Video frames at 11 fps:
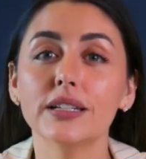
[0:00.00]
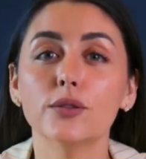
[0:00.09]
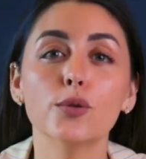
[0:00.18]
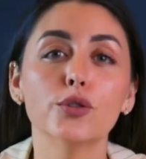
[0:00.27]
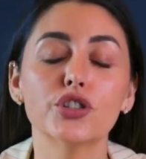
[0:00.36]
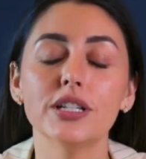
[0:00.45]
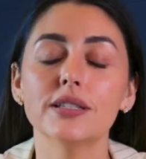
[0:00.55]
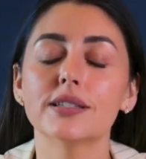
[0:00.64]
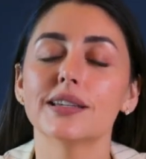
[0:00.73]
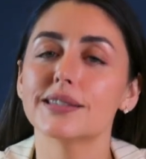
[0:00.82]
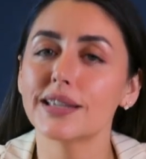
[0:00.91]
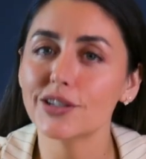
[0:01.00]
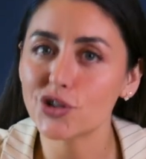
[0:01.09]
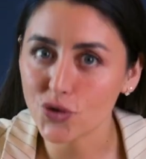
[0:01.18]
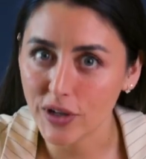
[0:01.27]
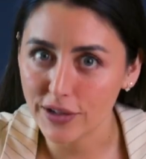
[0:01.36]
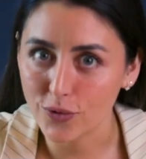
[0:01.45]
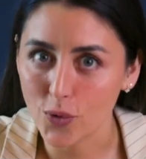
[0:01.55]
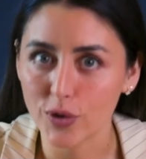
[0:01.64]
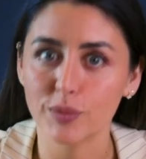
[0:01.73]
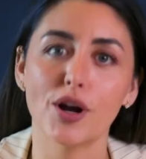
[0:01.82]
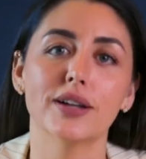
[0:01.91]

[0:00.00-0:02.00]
feed in Google Sheets is a straightforward